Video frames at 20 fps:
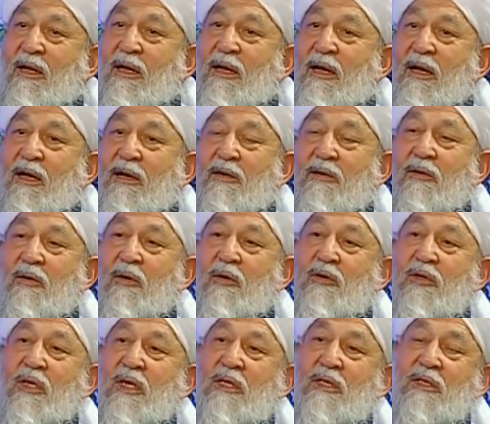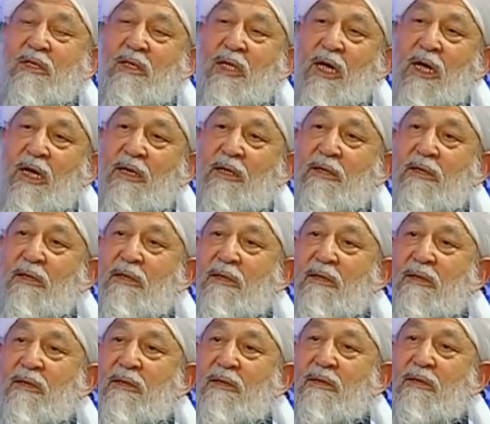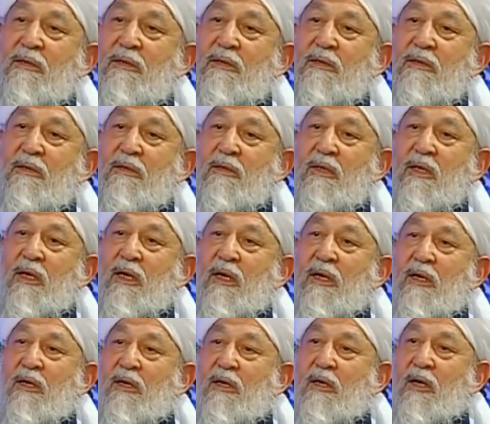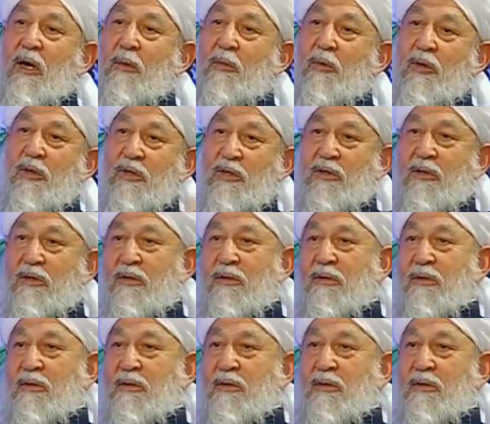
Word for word: and on the other side, there are communist